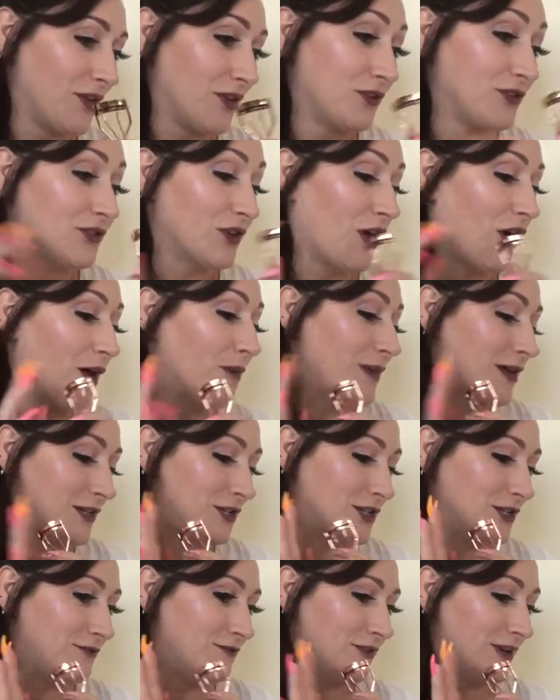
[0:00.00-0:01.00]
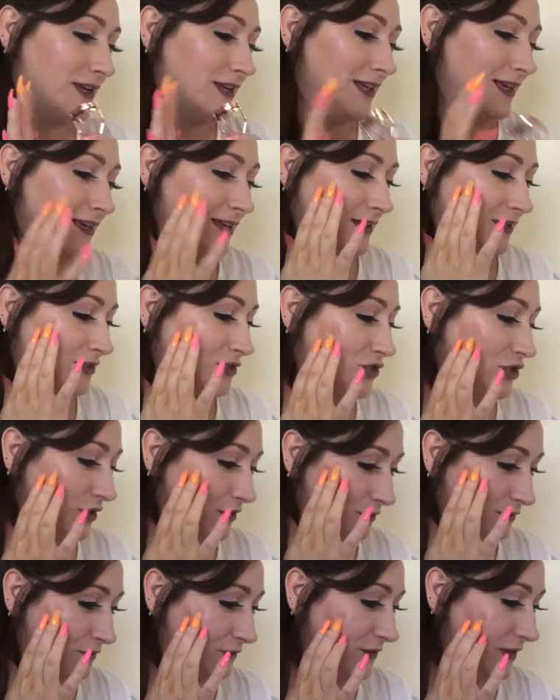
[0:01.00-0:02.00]
So I'm actually really
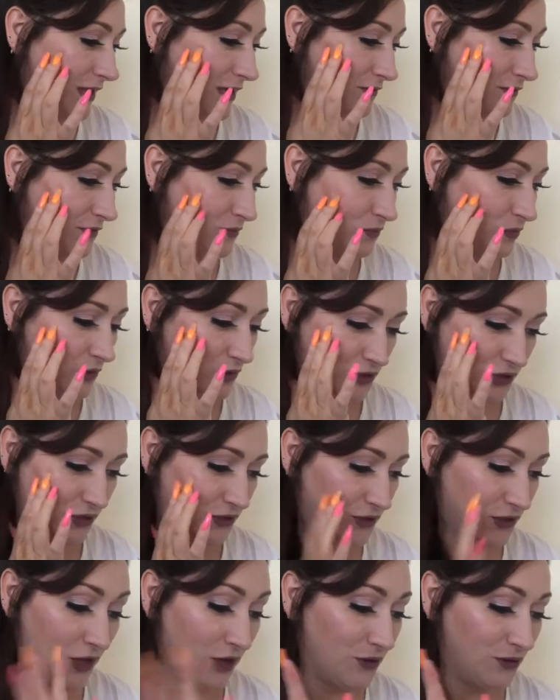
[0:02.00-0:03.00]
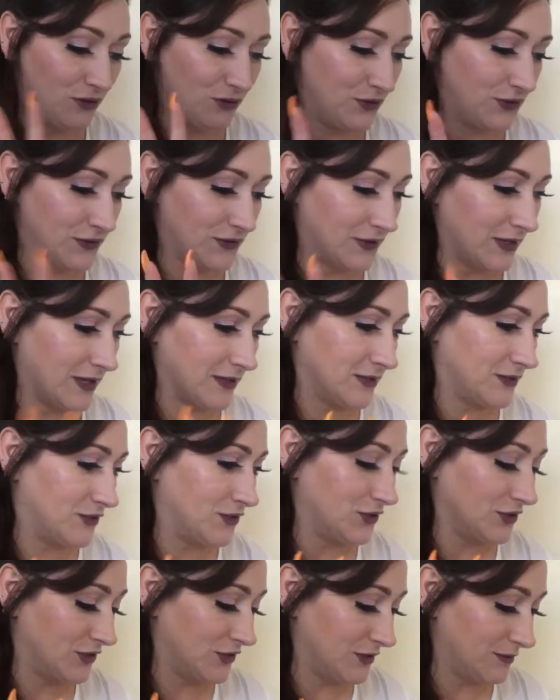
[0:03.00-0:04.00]
chuffed, even with just those. That's
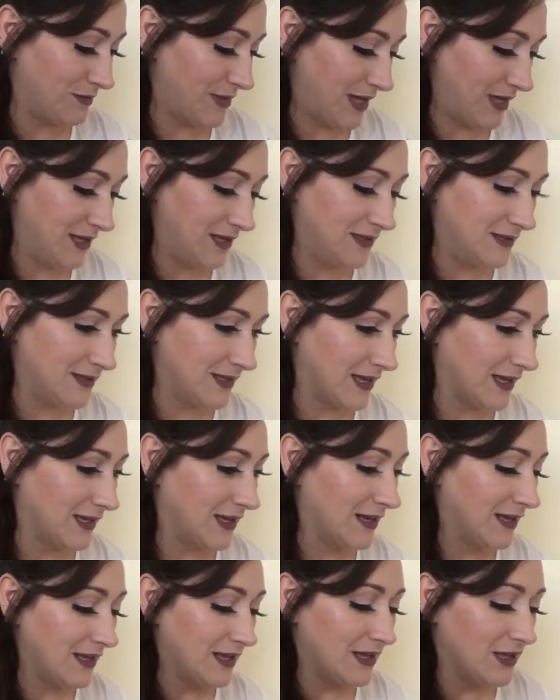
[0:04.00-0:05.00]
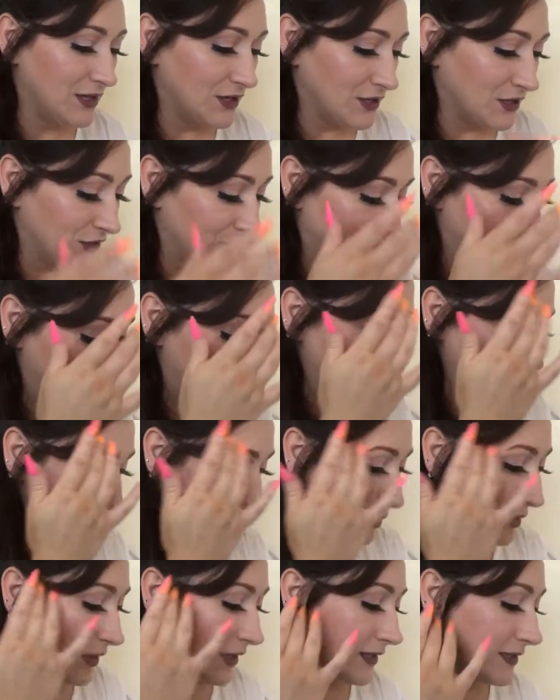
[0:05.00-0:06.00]
just amazing.
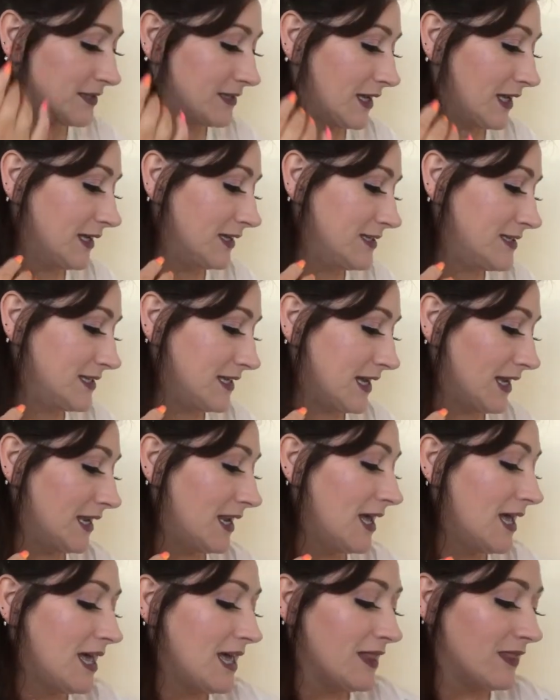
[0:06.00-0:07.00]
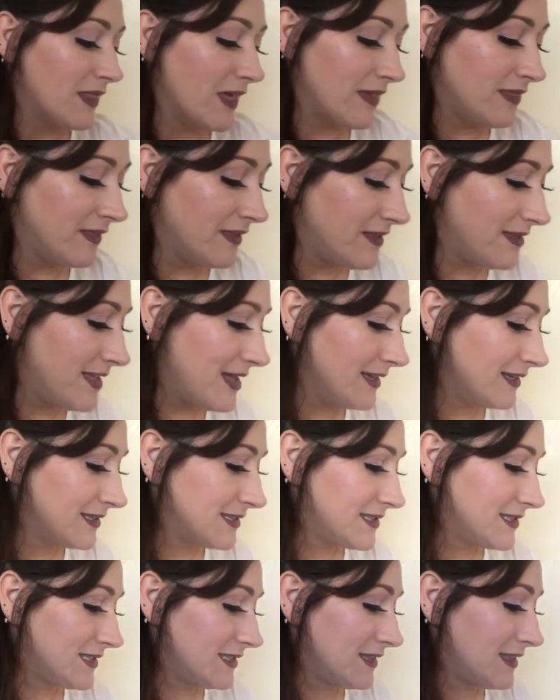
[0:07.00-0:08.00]
Super exciting. Then the
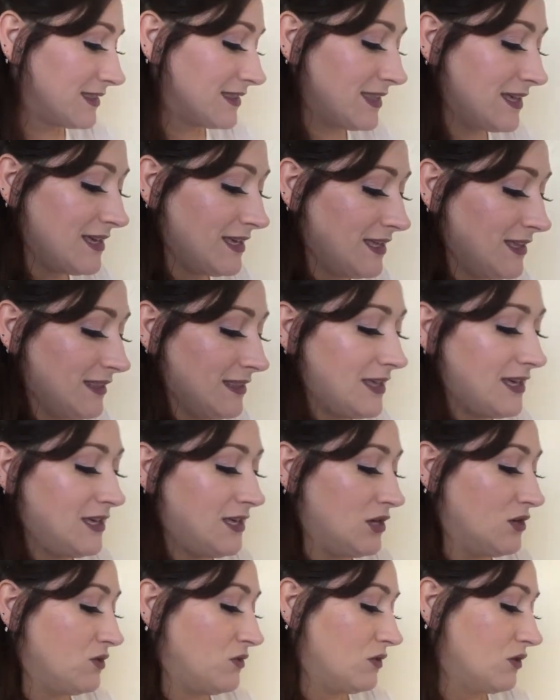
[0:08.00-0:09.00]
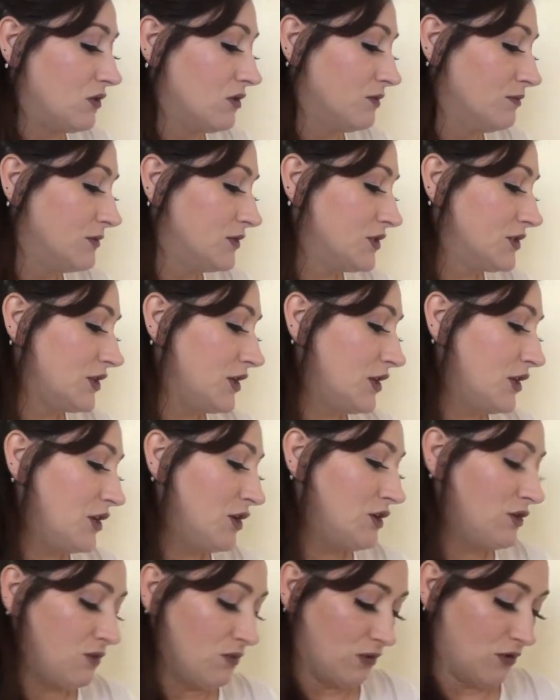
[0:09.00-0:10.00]
next thing that you come
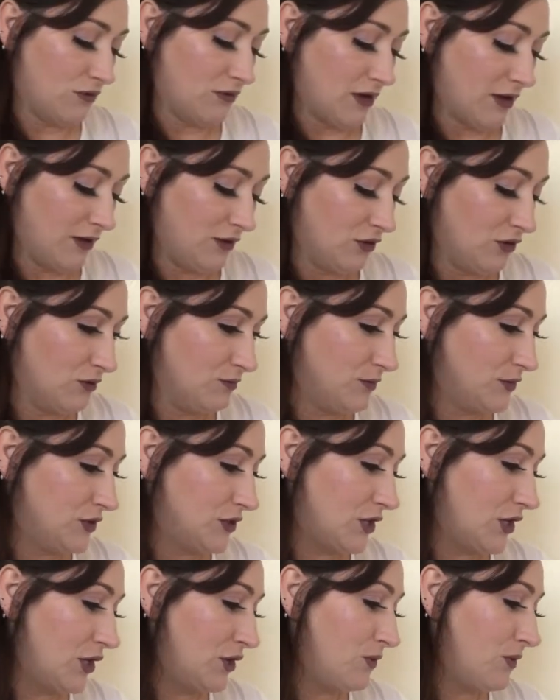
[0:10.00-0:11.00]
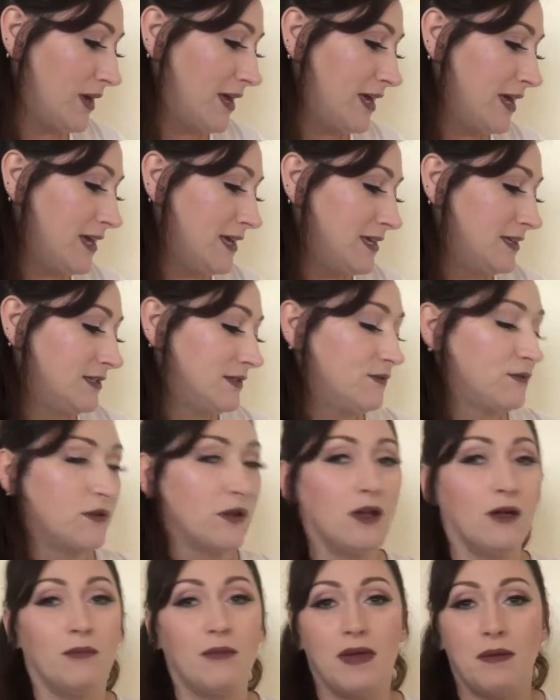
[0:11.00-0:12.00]
to, or I come to, is
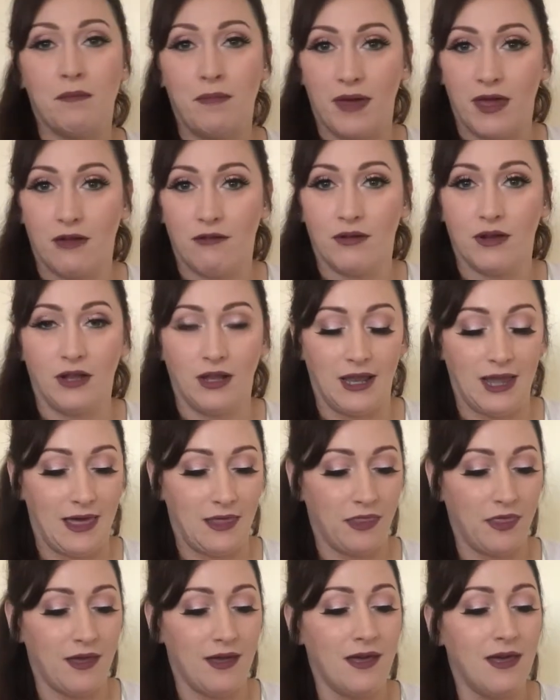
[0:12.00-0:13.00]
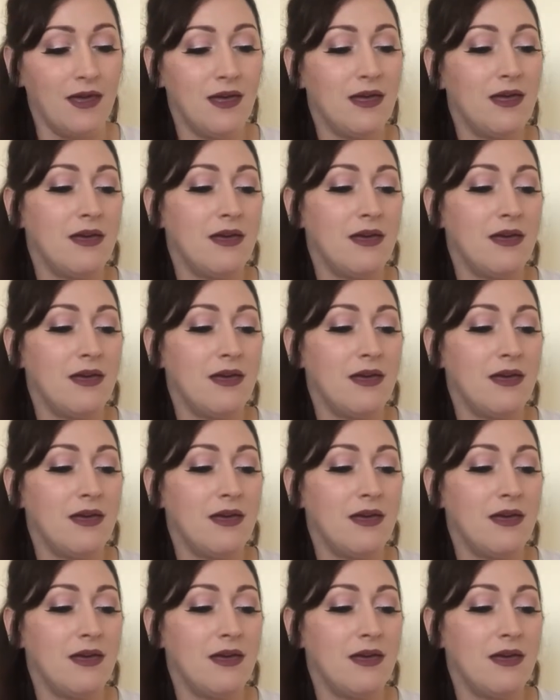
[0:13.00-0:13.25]
from Imperial Leather.